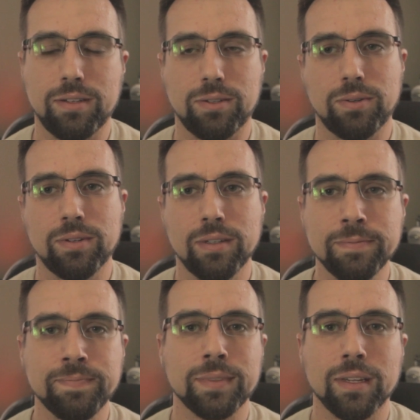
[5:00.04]
do.
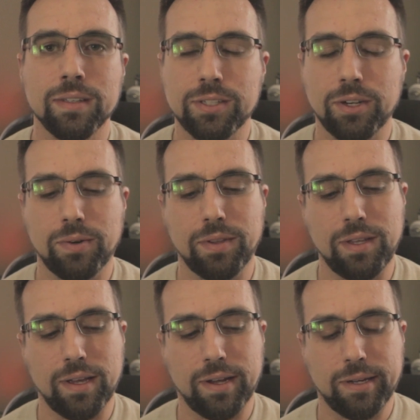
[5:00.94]
So
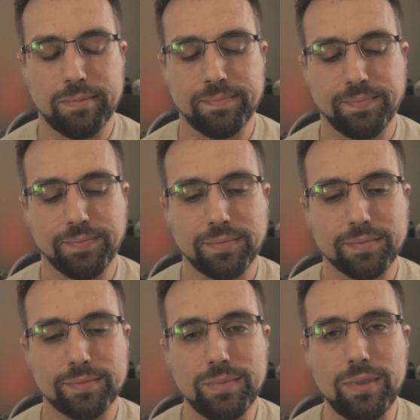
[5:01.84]
the
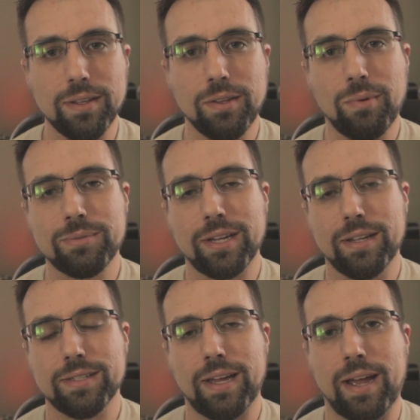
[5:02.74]
website
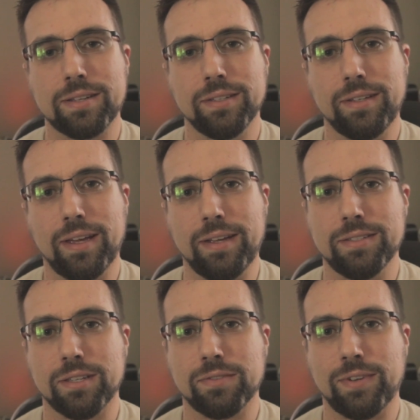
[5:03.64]
is
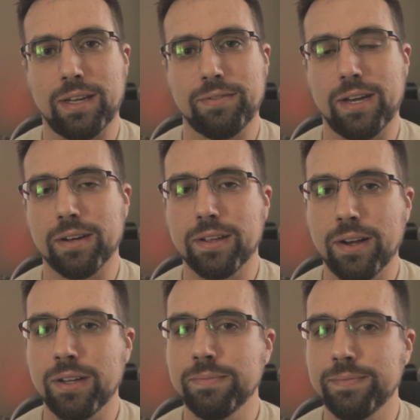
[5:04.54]

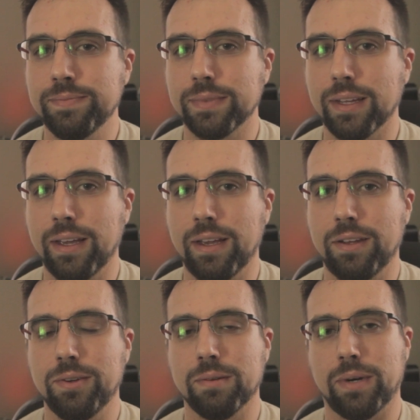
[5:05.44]
Axley865.com,
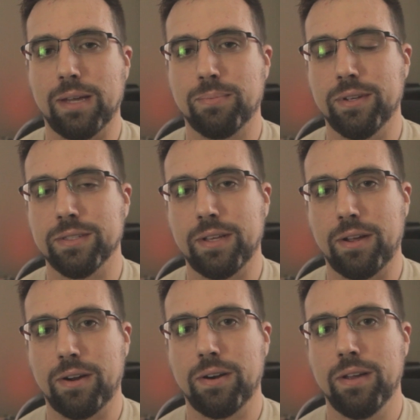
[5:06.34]
and you can buy prints
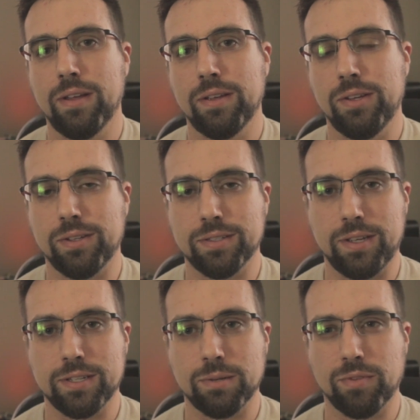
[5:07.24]
there. You can
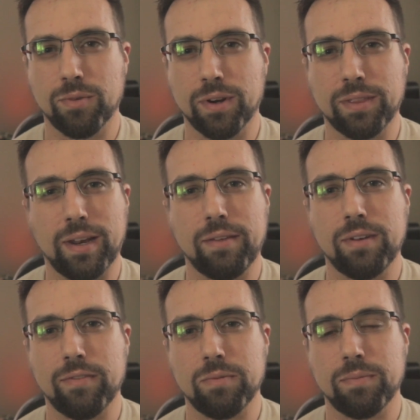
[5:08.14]
see some of the work that I even
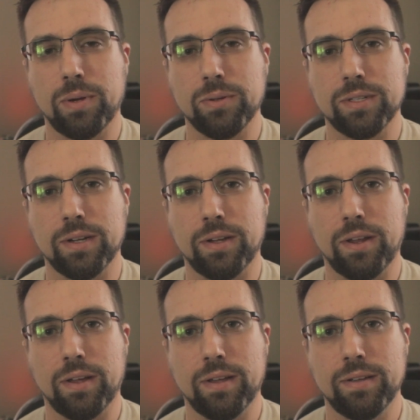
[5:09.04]
haven't posted on
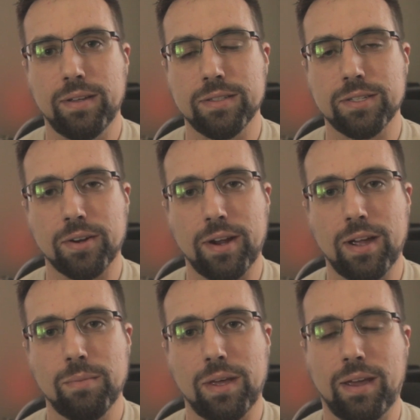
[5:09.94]

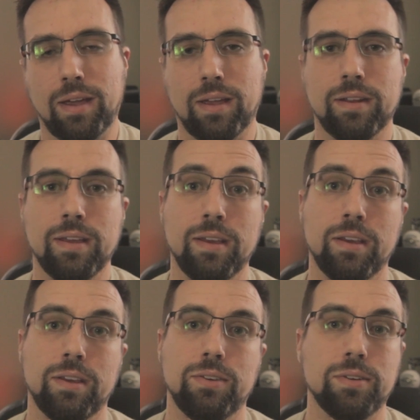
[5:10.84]
Instagram, and
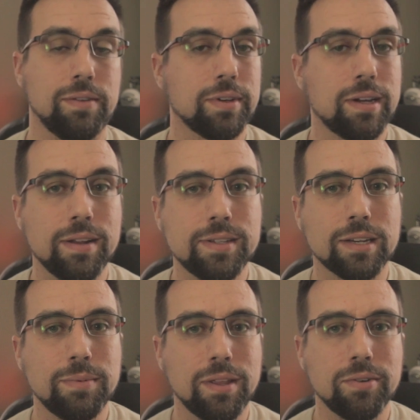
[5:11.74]
you can even
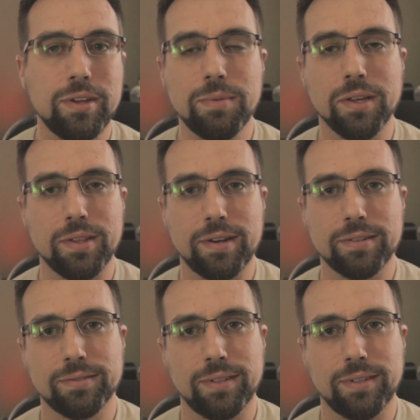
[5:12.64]
contact me through email there.